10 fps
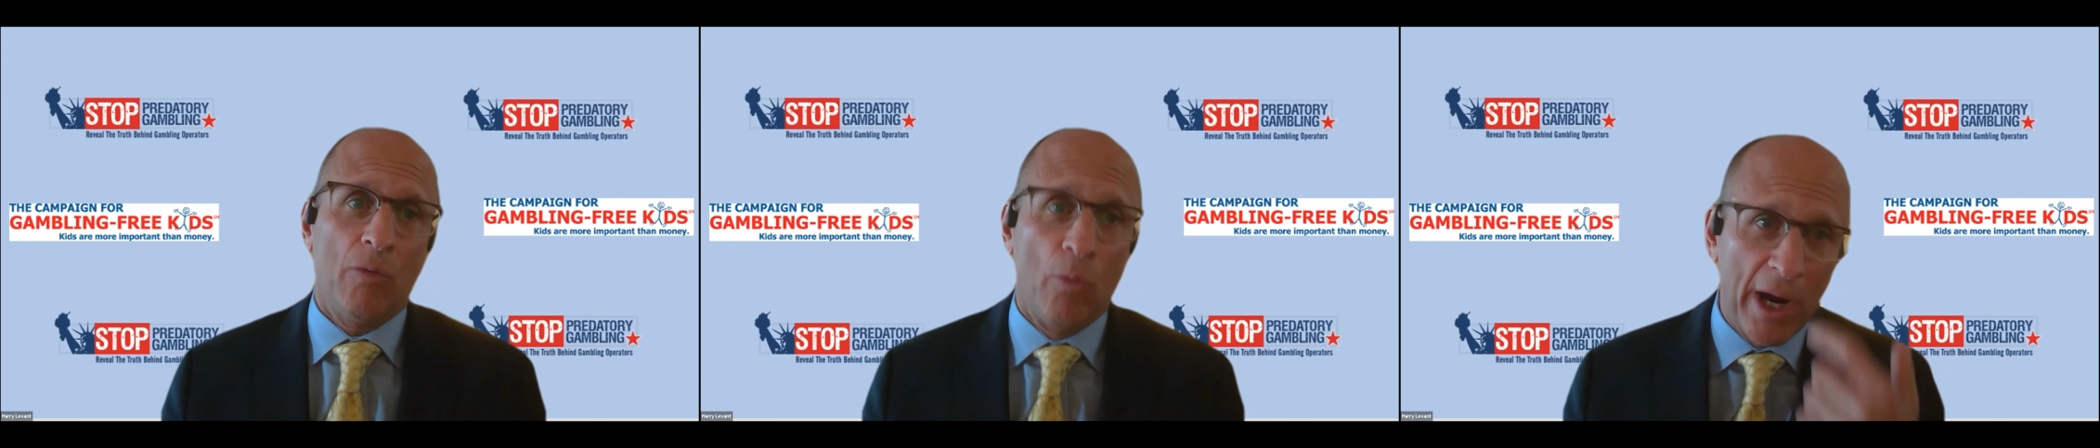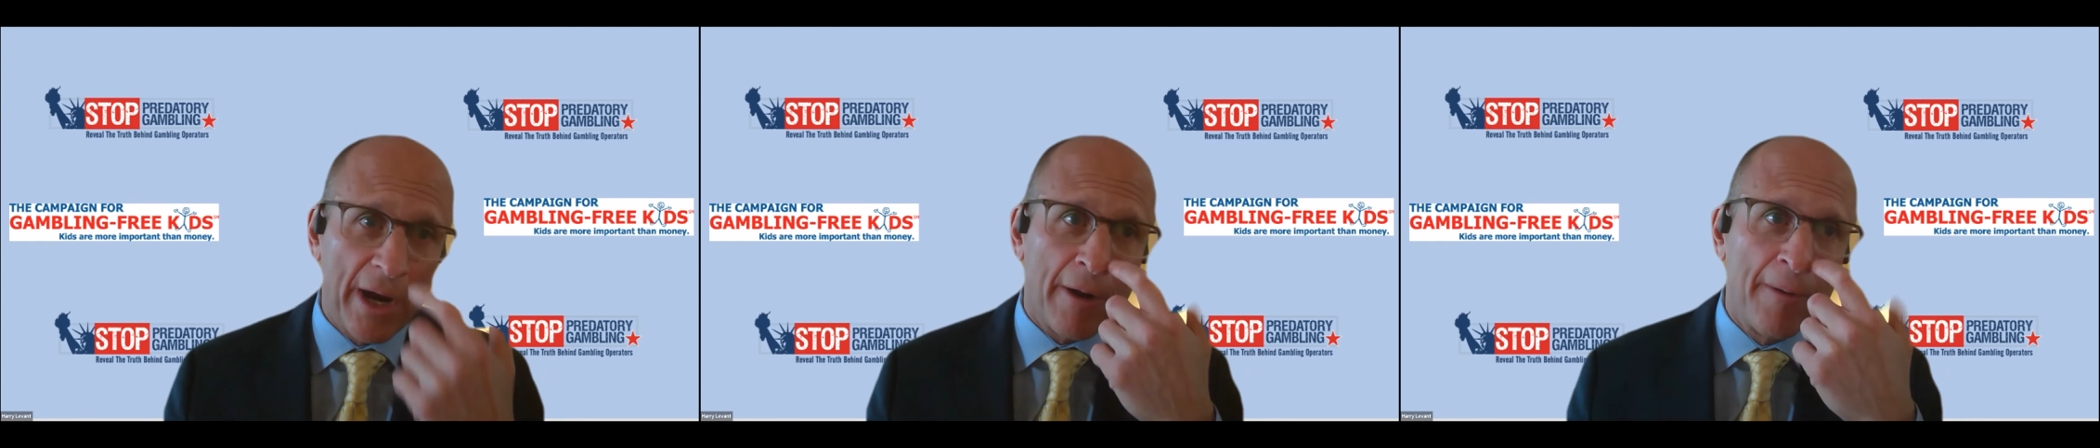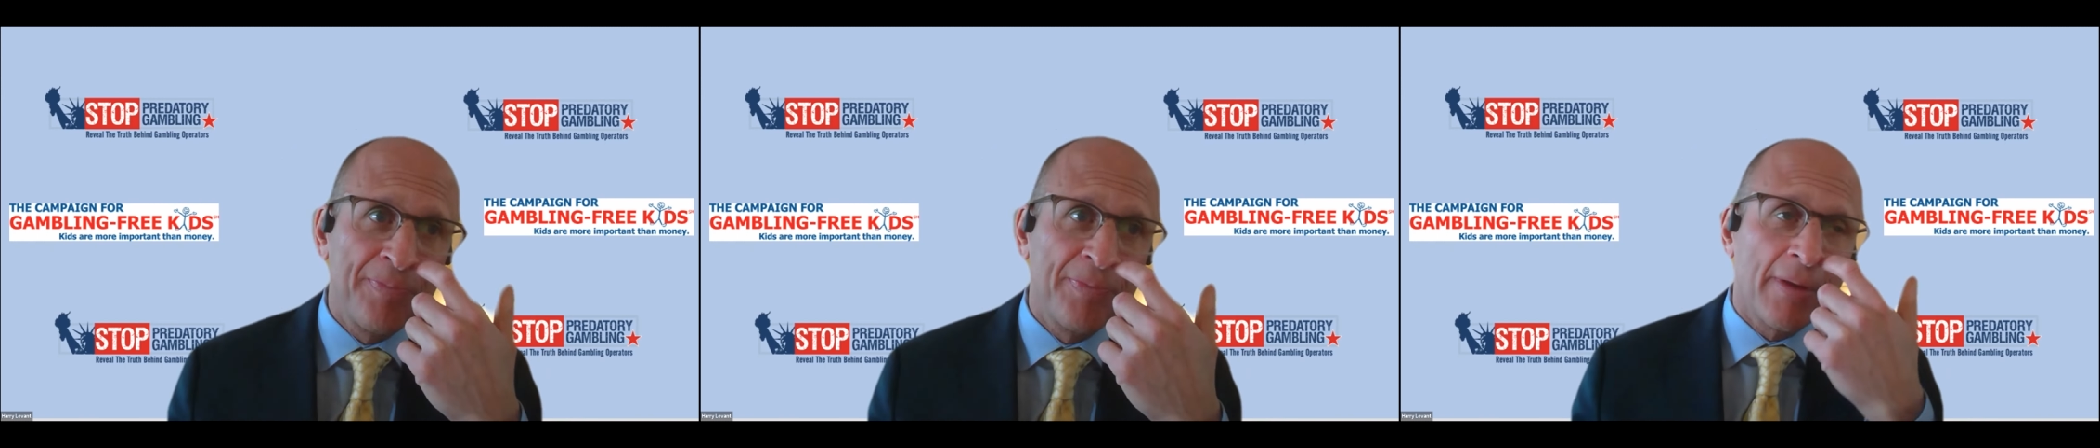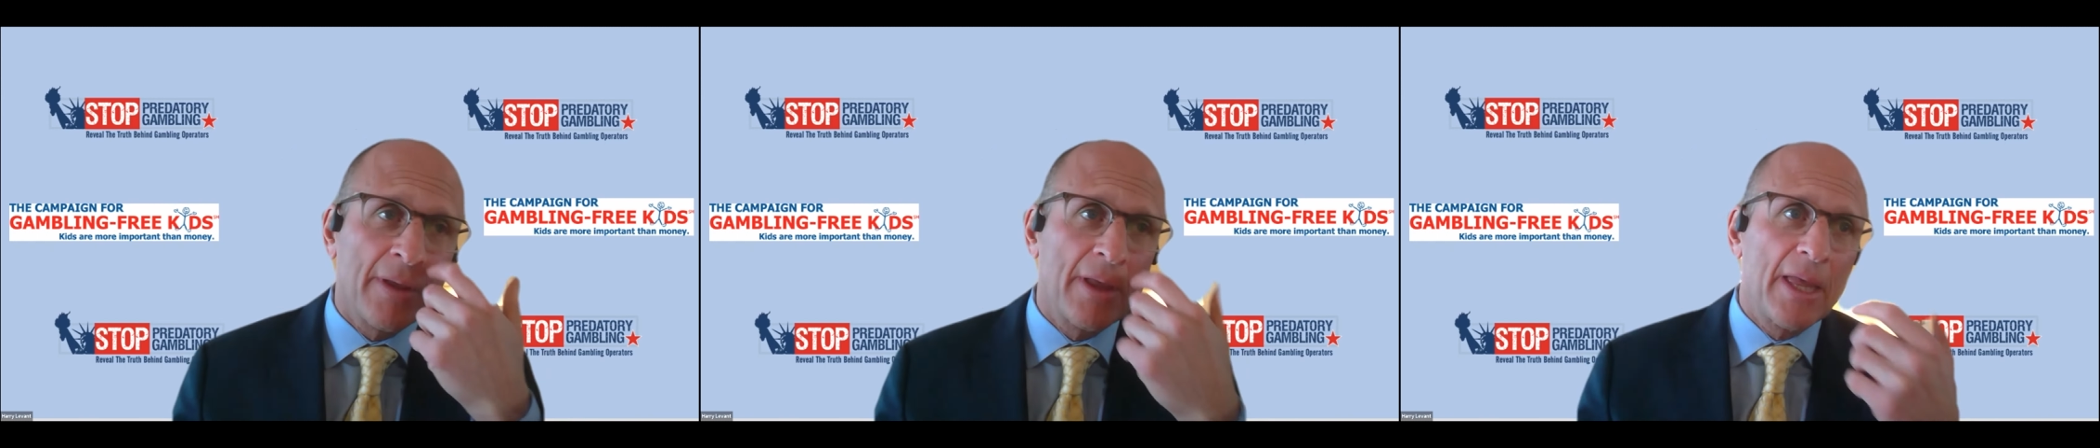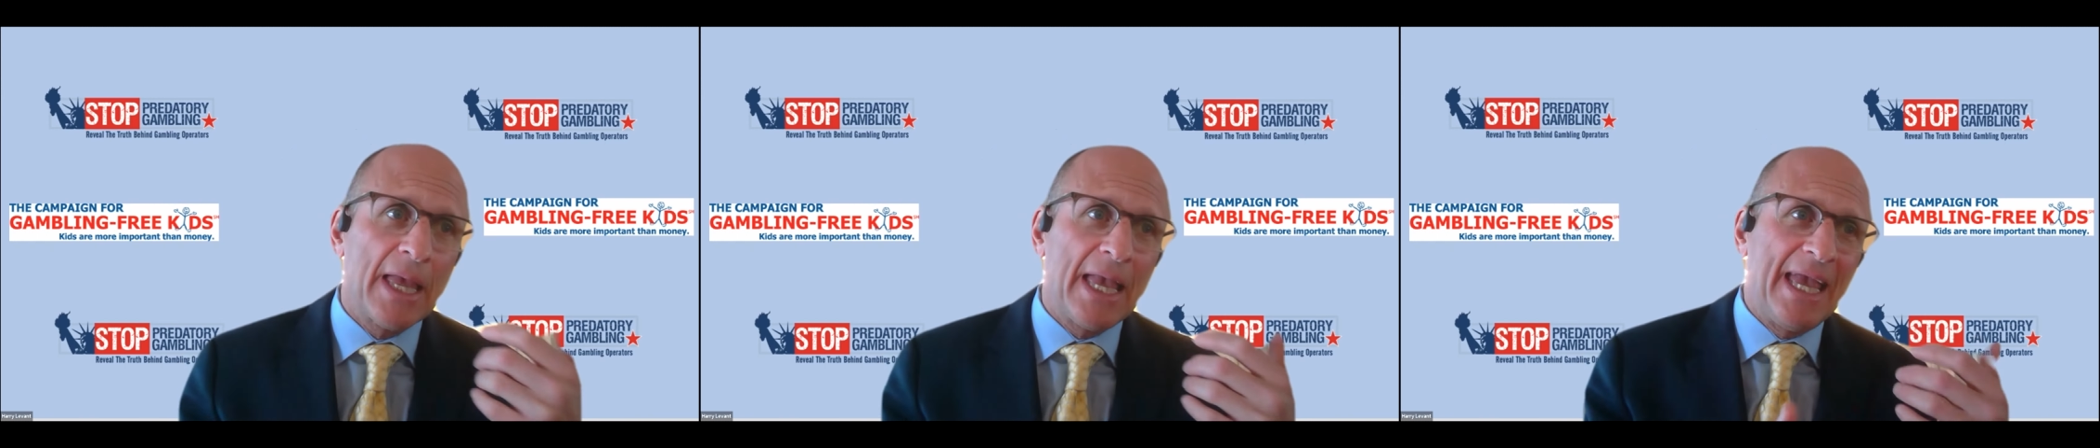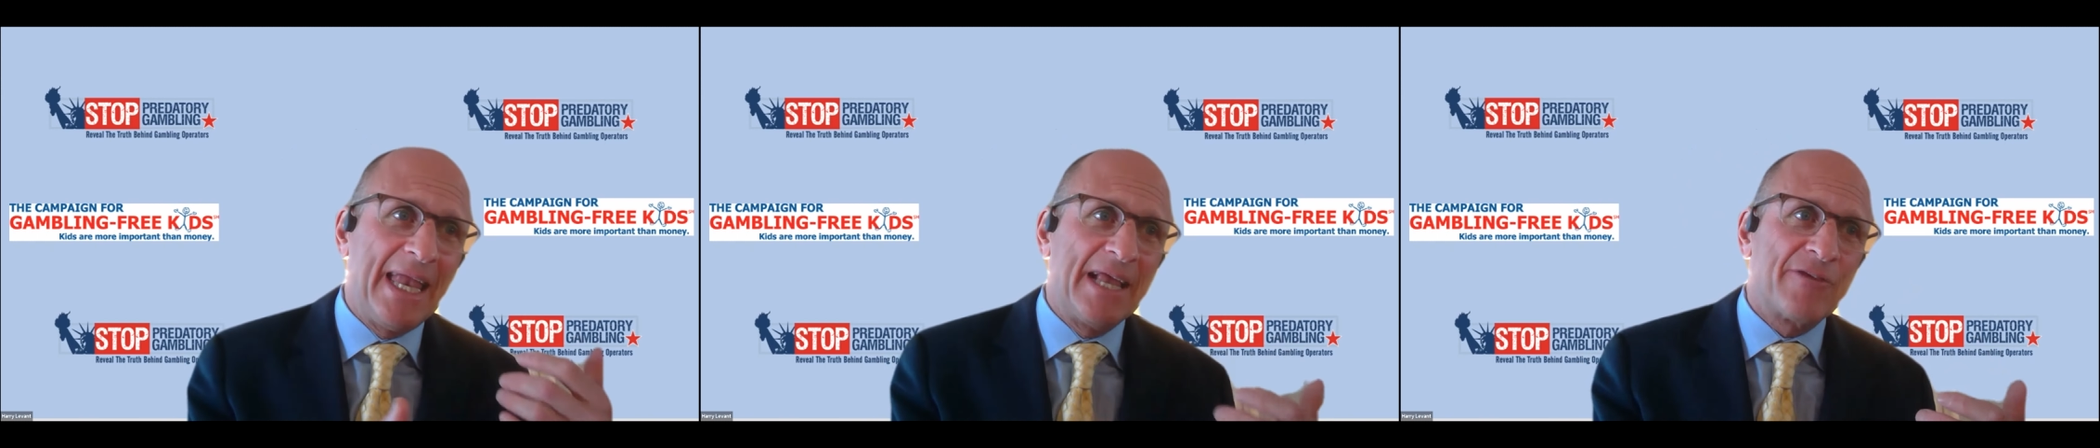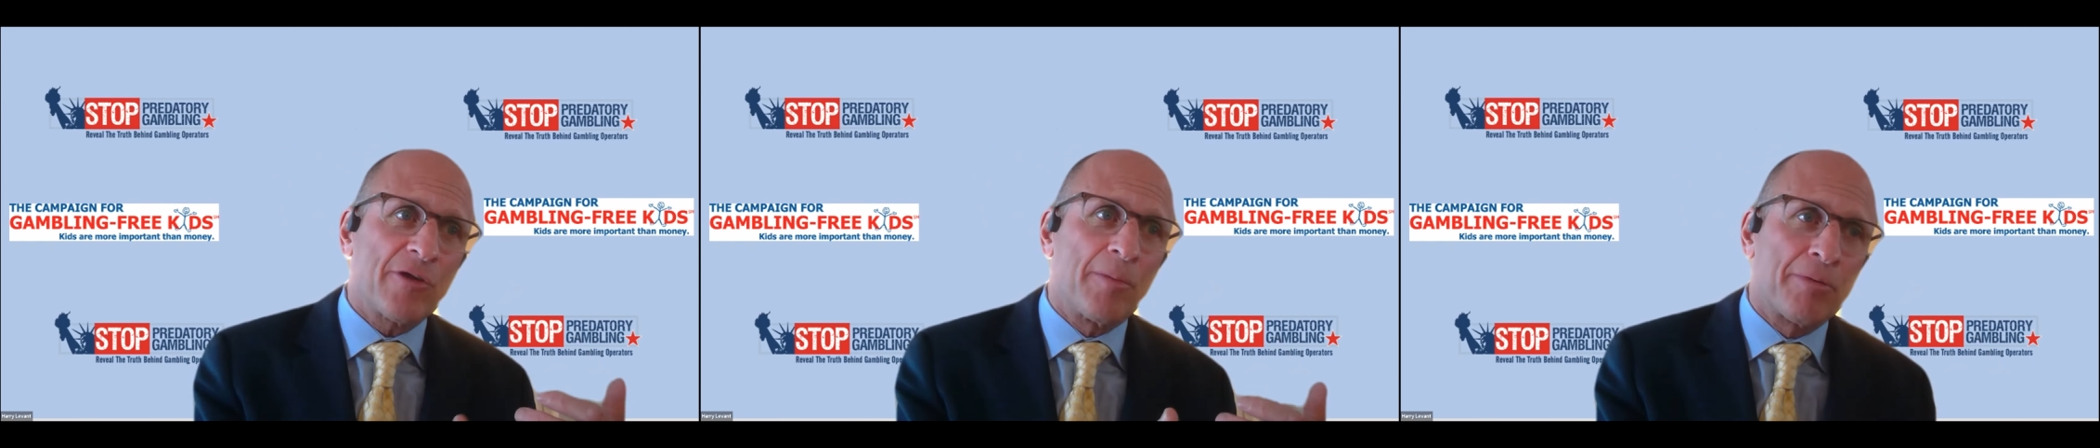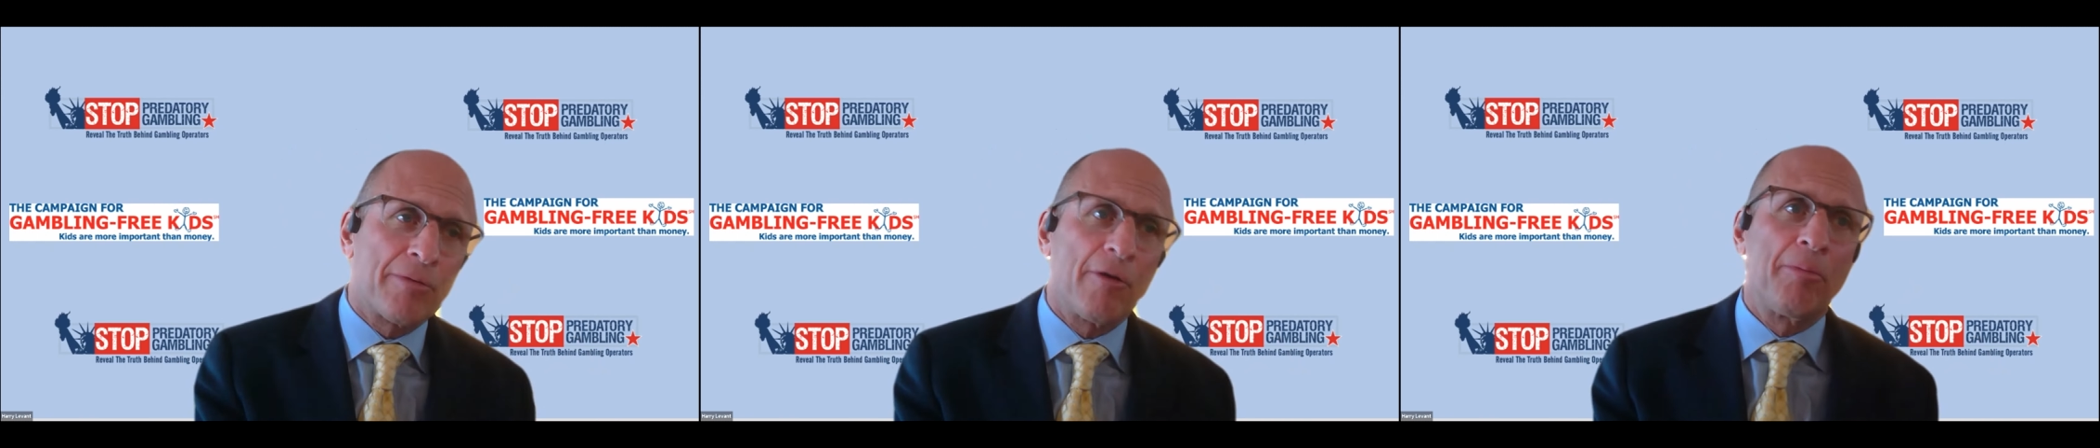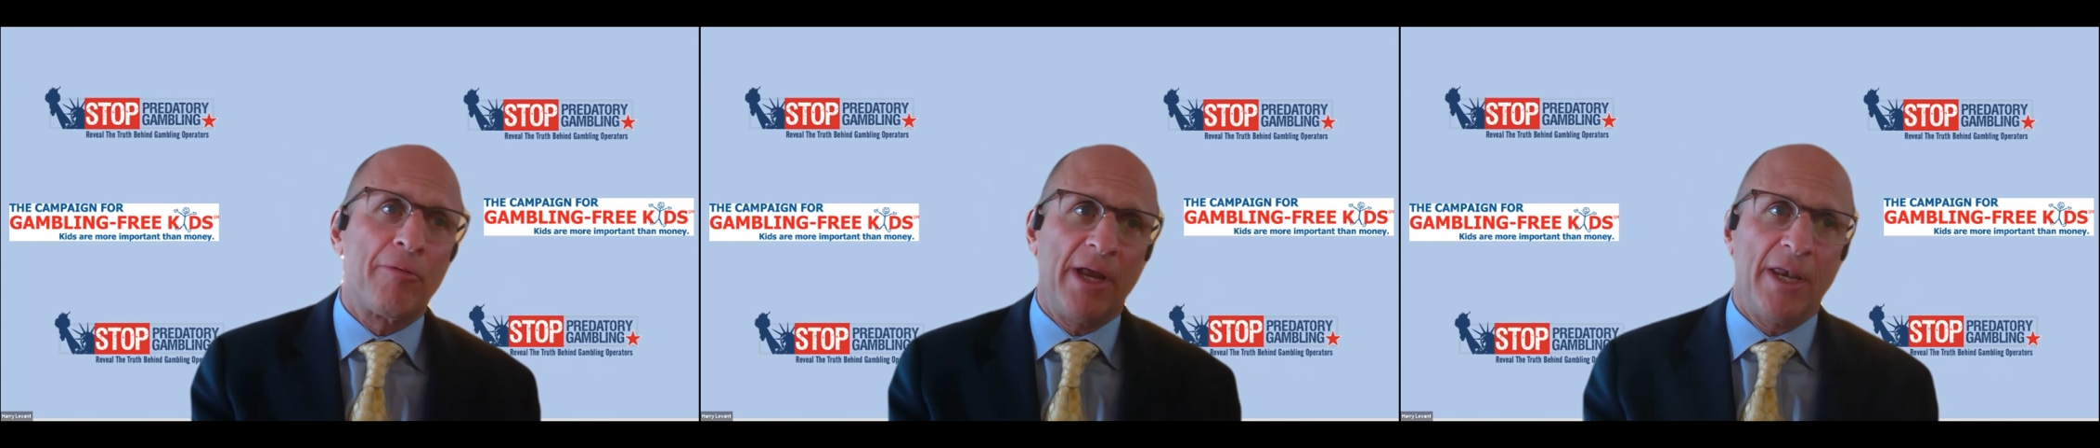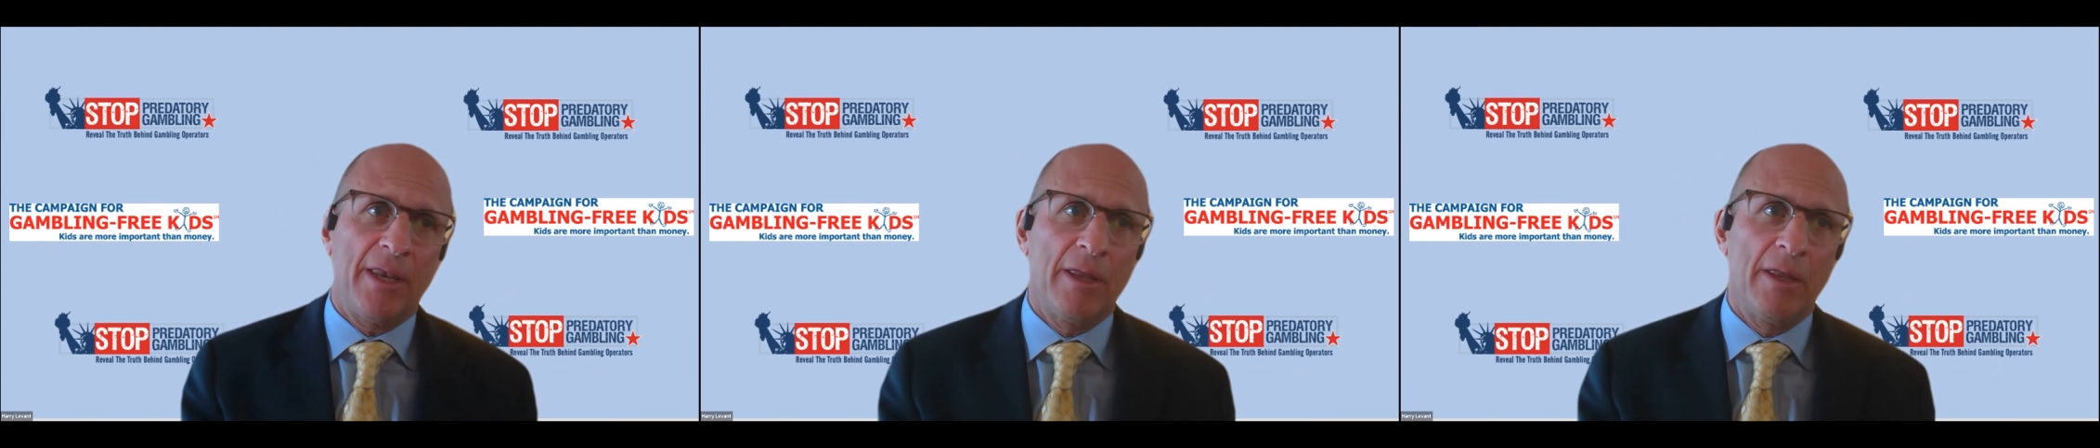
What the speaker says: where it is appropriate